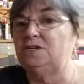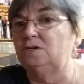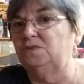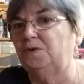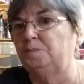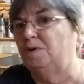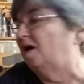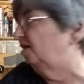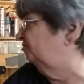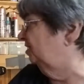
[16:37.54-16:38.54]
to use for a
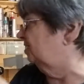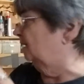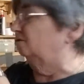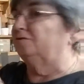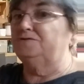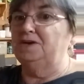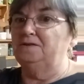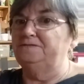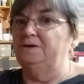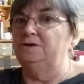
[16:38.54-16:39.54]
project, I look
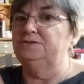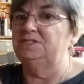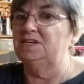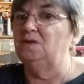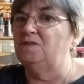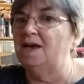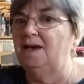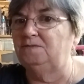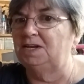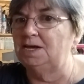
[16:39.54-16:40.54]
there first to see if I
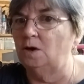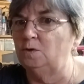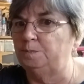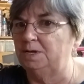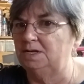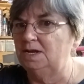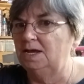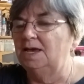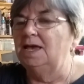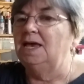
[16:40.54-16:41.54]
have any open.
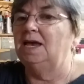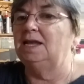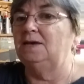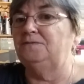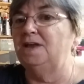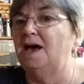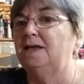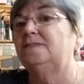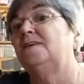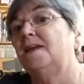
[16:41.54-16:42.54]
And if
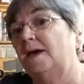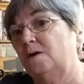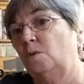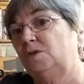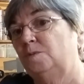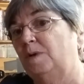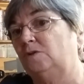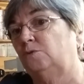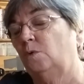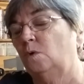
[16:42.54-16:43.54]
not, then I go into my
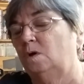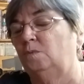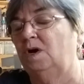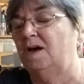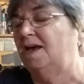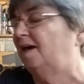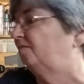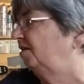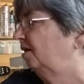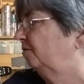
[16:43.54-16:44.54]
drawer where I
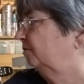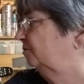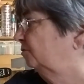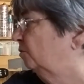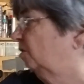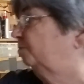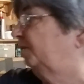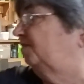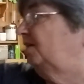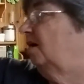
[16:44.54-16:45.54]
have the other stored.
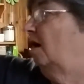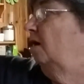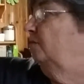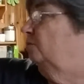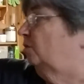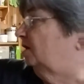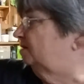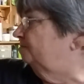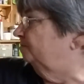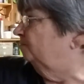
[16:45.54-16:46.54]
But the other one